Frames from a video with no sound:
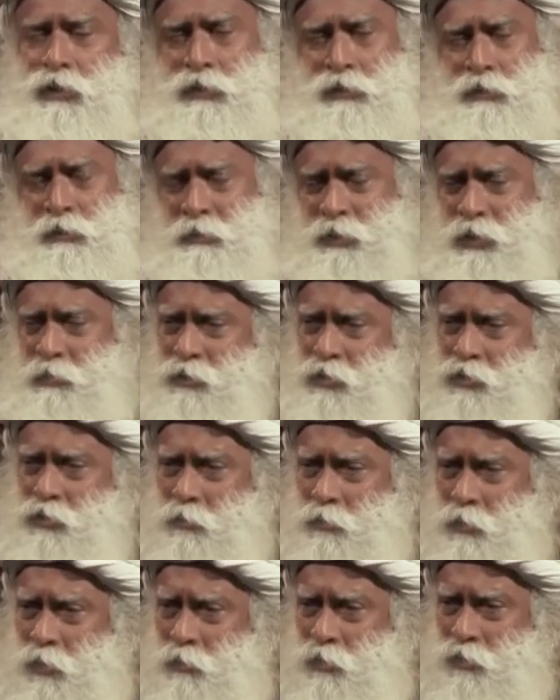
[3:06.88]
No, maybe
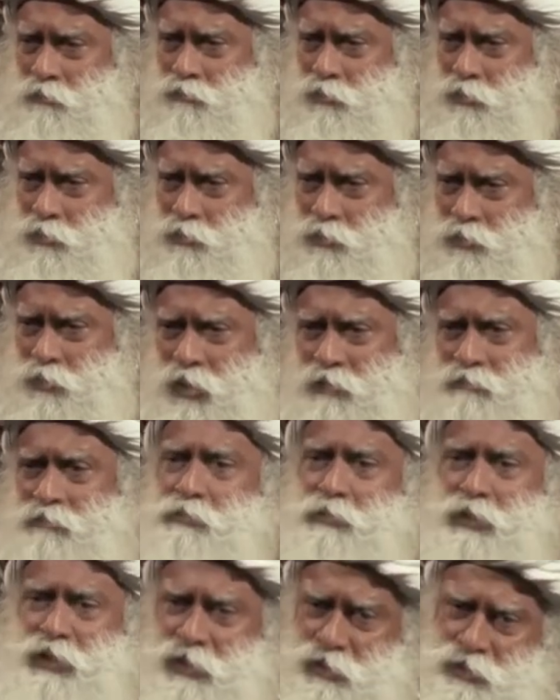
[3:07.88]
no problem for you,
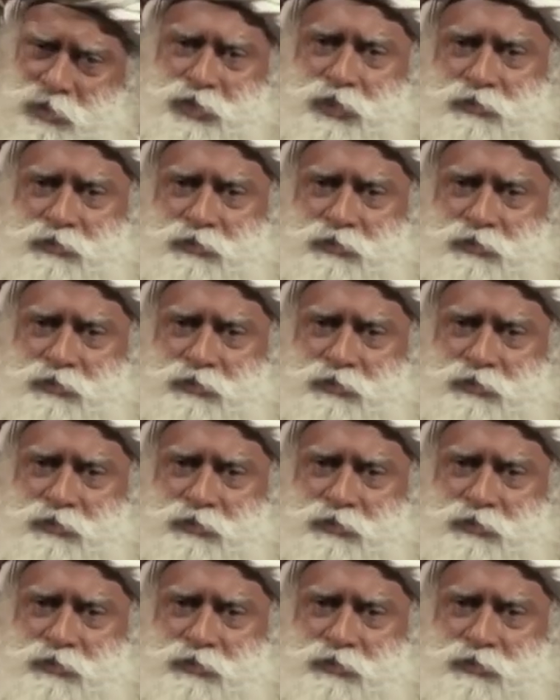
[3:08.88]
everybody else